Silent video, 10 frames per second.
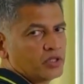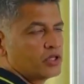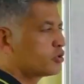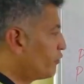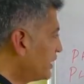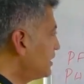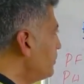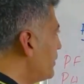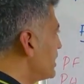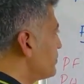So victim
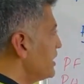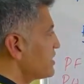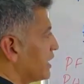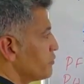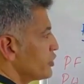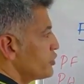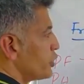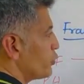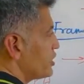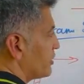page means I am just
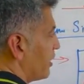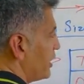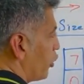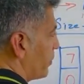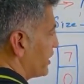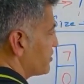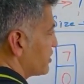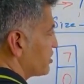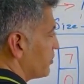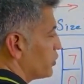using my operating
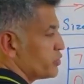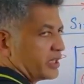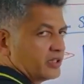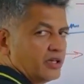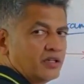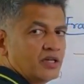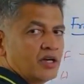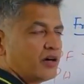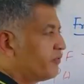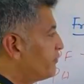system using the
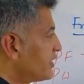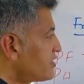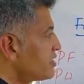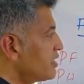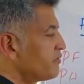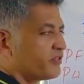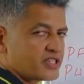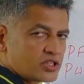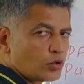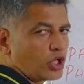first in
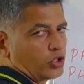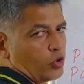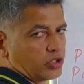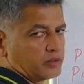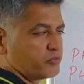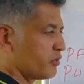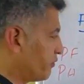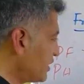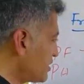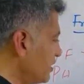first out algorithm. So
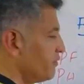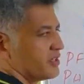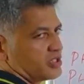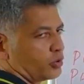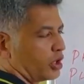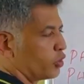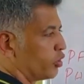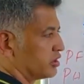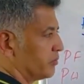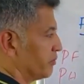first in first out
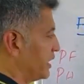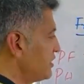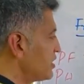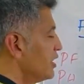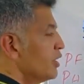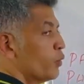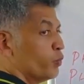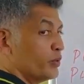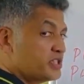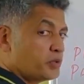algorithm means
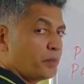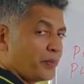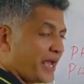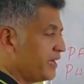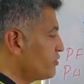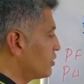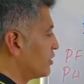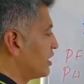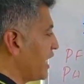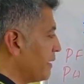which
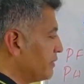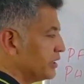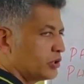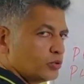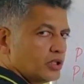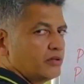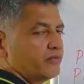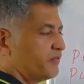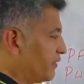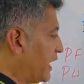page came into
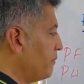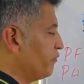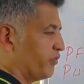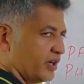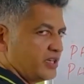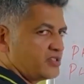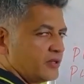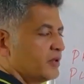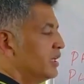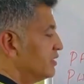the frame
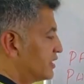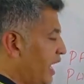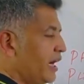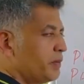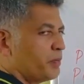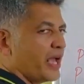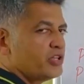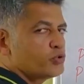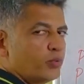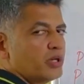first, that
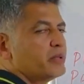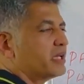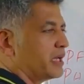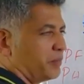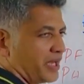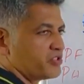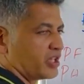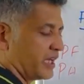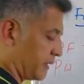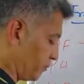page will be
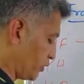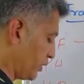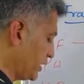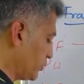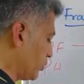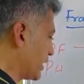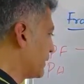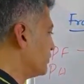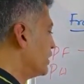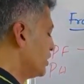replaced here, right?
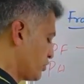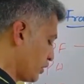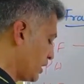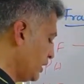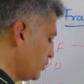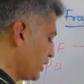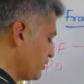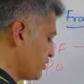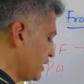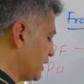Okay, so here you can
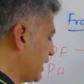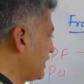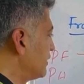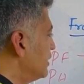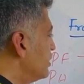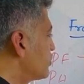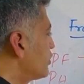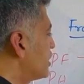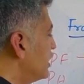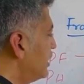see that,
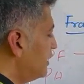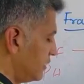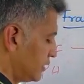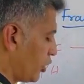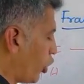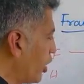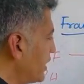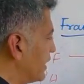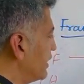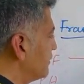so here the
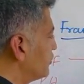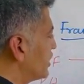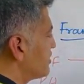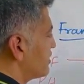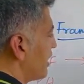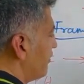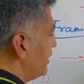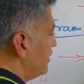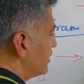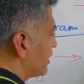order, the
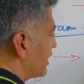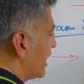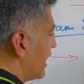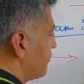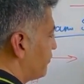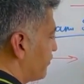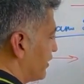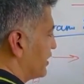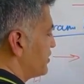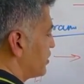7 came
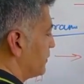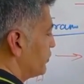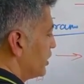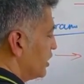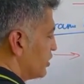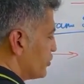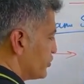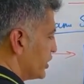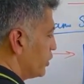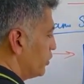first,
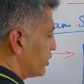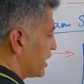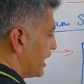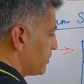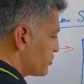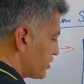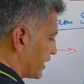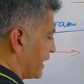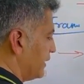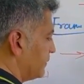0 came
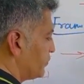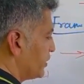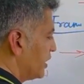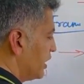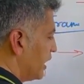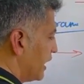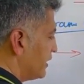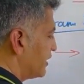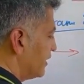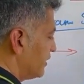second,
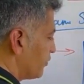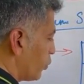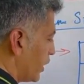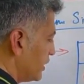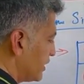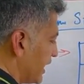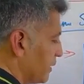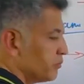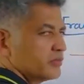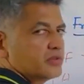and here 1
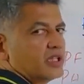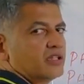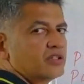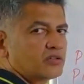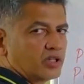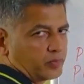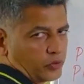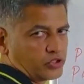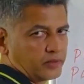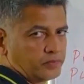came in the third
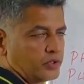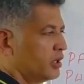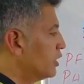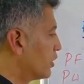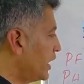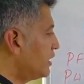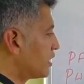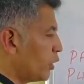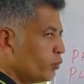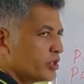position, right?
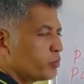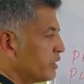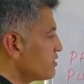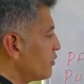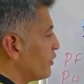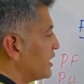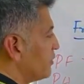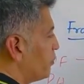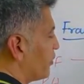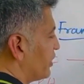Now which one is the
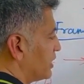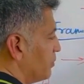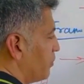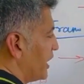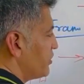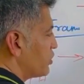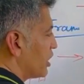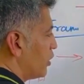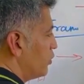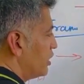victim page?
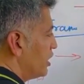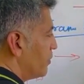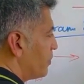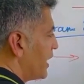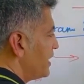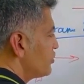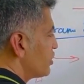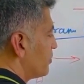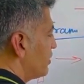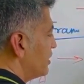Now page
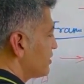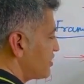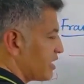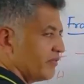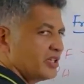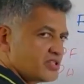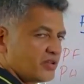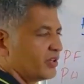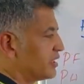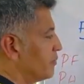number 7 is the
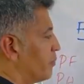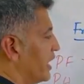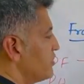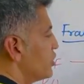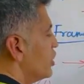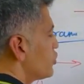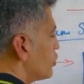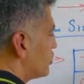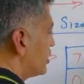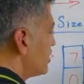victim page,
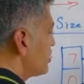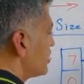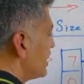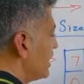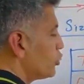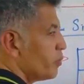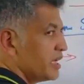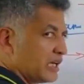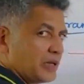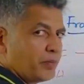so this need to
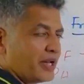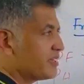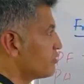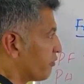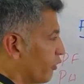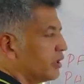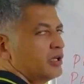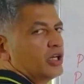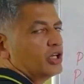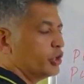be replaced
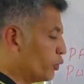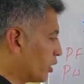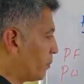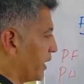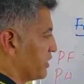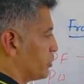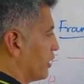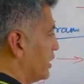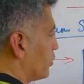for newer page, right?